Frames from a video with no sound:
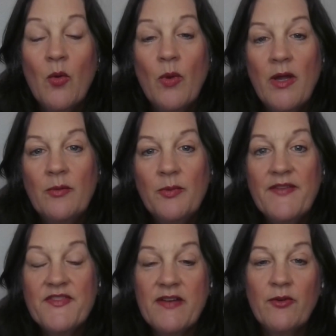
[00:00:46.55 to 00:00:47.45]
Well, we
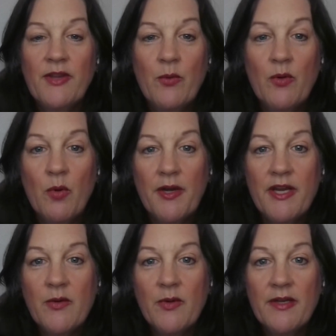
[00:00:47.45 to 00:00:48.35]
have several that we're
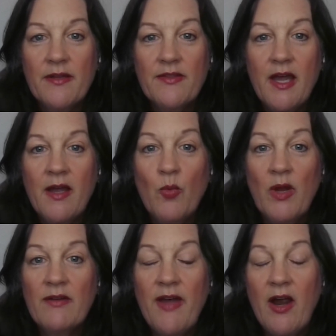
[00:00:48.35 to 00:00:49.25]
working with.
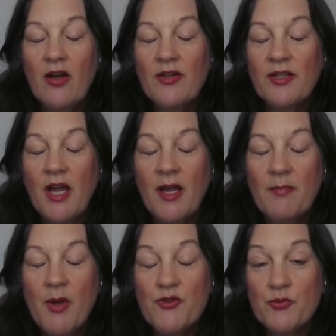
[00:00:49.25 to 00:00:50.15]
One of our
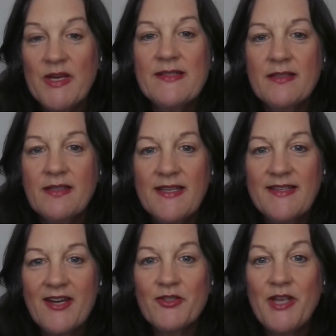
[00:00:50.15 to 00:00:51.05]
most recent is
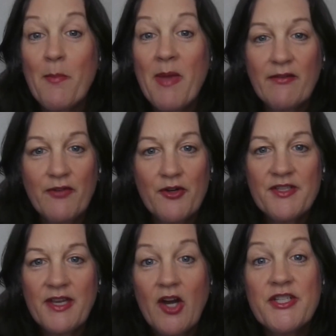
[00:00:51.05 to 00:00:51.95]
actually our
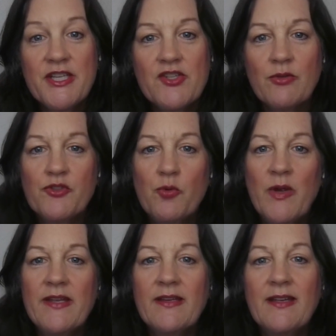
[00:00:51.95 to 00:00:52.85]
Metaverse, our digital
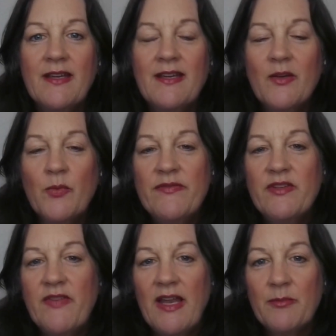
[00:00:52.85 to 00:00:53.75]
twin that we've
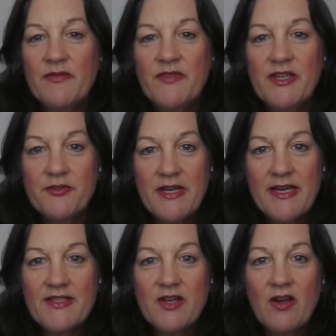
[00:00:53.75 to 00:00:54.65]
developed with
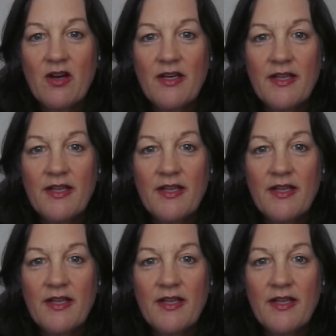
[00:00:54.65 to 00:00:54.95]
VictoryXR.